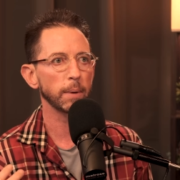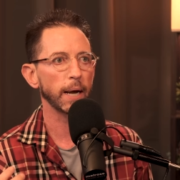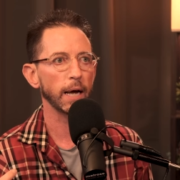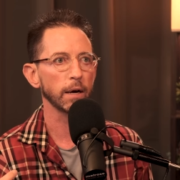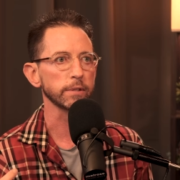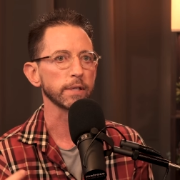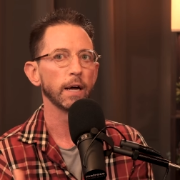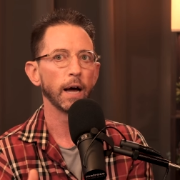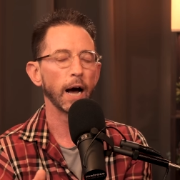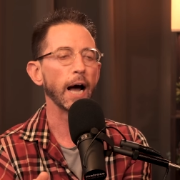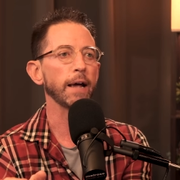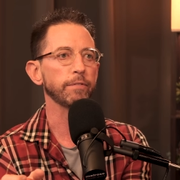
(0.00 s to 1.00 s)
my house,
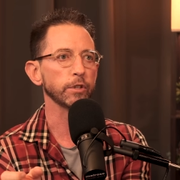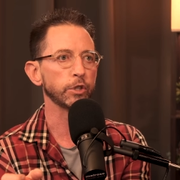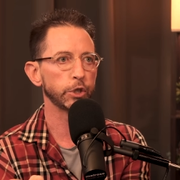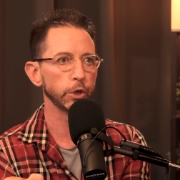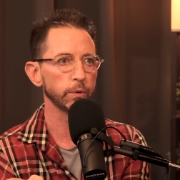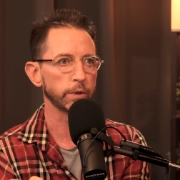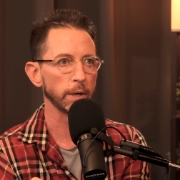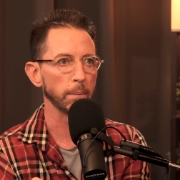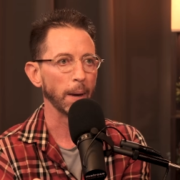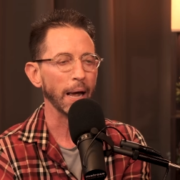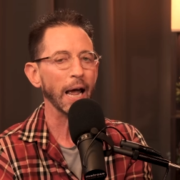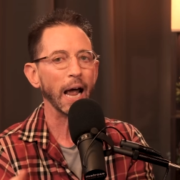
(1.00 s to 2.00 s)
I have to shoot them,